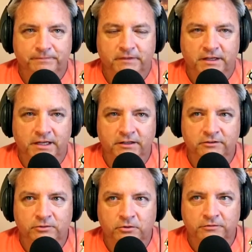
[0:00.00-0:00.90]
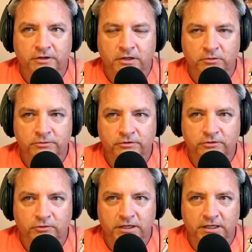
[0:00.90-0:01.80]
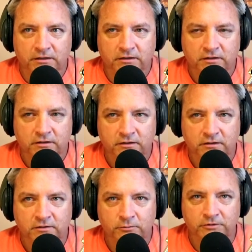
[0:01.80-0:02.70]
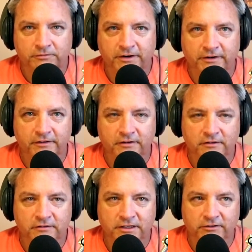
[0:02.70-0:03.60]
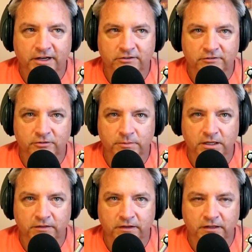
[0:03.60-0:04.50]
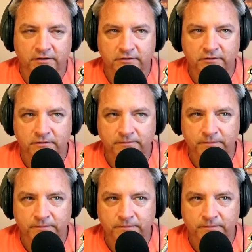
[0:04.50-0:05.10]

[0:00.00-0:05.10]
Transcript: he can sort of own the screen with very little interaction from anything else.